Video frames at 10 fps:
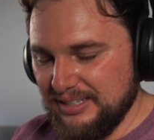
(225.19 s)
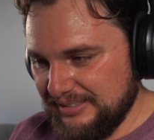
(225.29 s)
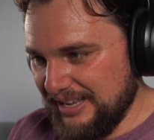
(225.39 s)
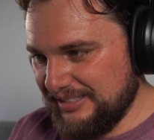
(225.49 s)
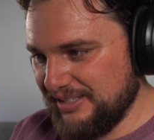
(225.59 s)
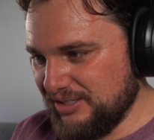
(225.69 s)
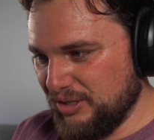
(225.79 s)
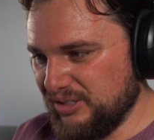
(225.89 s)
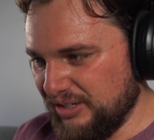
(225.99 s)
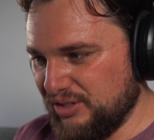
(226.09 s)
That is
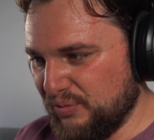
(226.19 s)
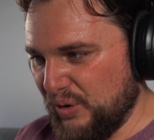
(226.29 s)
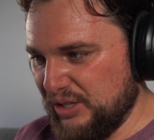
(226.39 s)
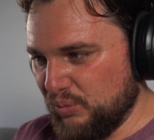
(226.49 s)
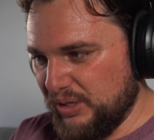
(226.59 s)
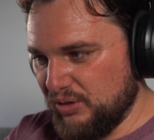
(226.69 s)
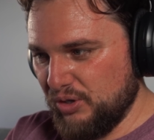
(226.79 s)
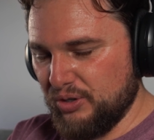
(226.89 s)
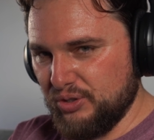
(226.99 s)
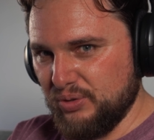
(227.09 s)
totally different when
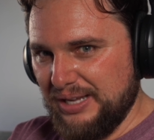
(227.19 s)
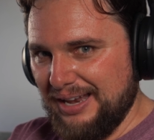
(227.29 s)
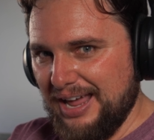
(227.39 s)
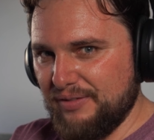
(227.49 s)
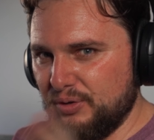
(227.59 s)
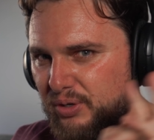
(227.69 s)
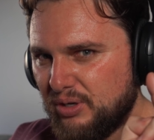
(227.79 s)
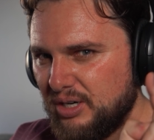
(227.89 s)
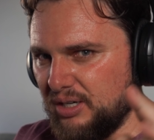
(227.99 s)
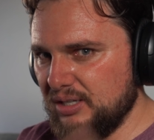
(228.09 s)
you're doing a live
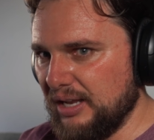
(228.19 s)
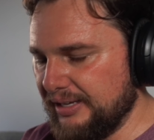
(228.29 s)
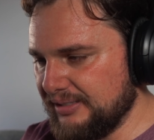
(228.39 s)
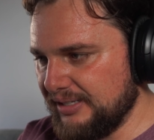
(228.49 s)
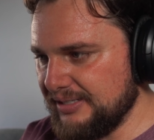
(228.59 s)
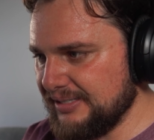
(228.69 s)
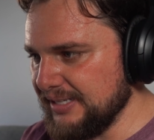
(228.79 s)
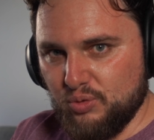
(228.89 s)
record like this.